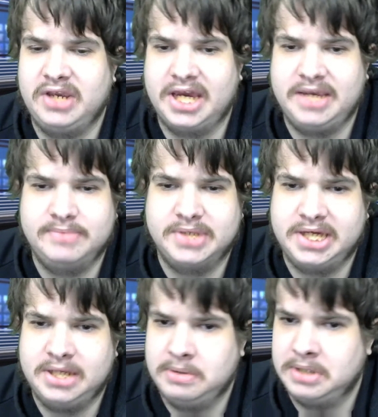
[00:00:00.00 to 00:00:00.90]
games
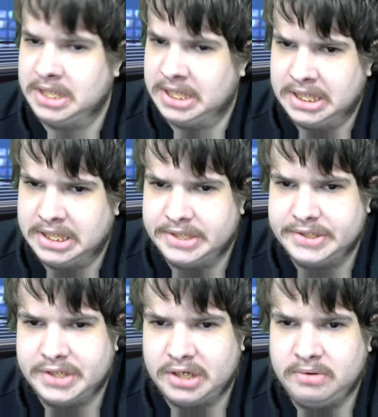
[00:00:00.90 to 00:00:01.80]
now.
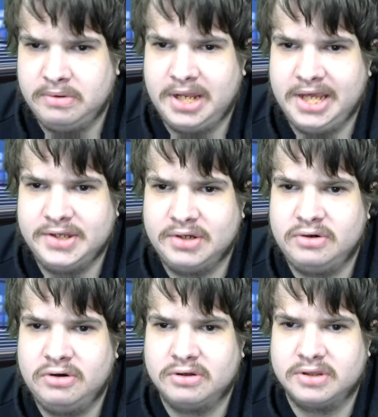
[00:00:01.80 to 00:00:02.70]
So let's not
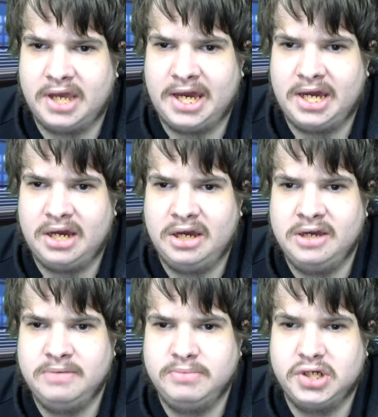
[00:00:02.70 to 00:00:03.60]
knock that.
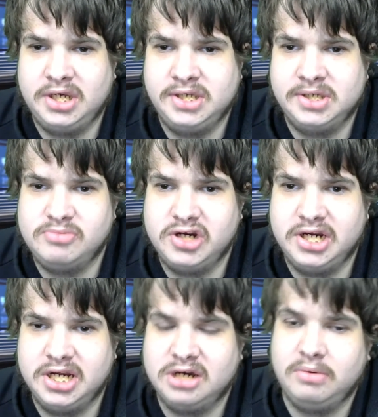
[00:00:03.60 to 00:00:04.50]
Um, Jose
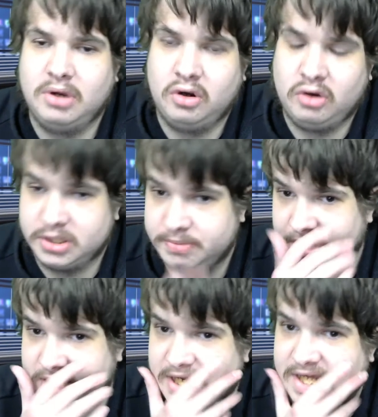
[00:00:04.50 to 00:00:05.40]
Mourinho, a lot of
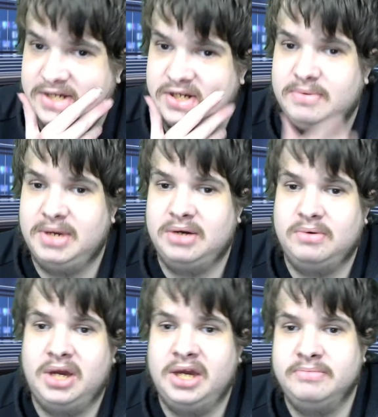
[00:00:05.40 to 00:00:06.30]
speculation
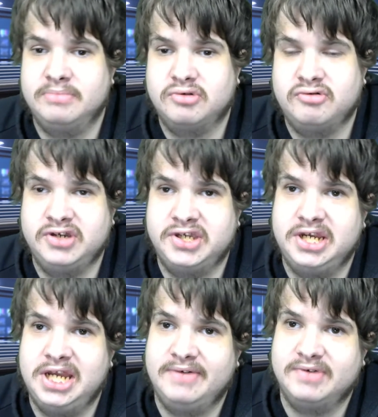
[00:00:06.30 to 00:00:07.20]
about um,
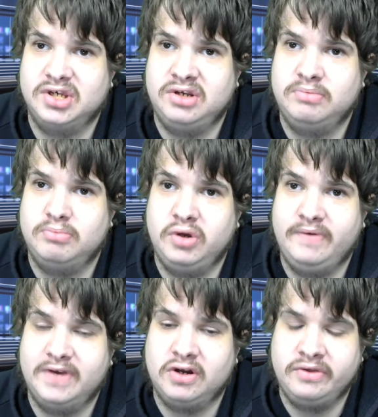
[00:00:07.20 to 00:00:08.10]
Christian Eriksen
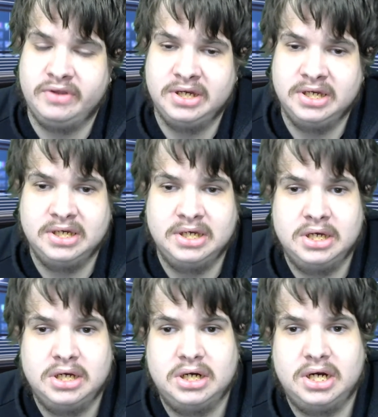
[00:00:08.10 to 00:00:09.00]
moving on.
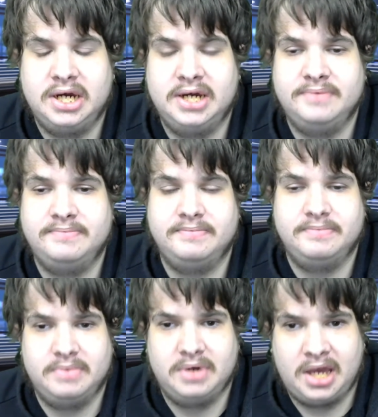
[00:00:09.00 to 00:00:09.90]
Um,
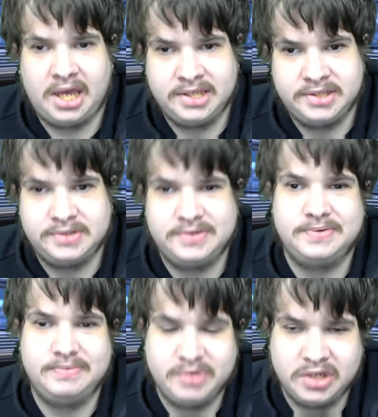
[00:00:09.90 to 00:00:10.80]
as
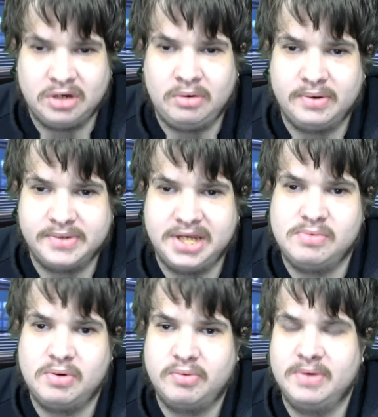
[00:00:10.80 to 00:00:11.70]
you know, I've said in
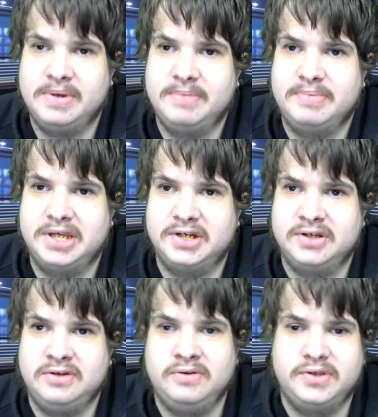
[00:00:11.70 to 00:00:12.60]
my Premier League
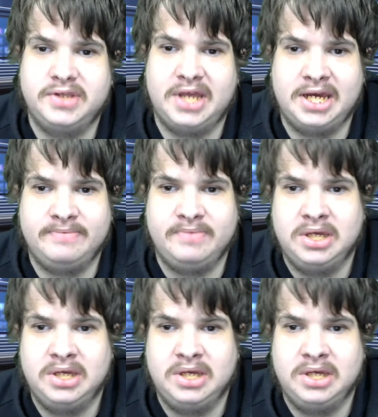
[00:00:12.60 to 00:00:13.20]
predictions that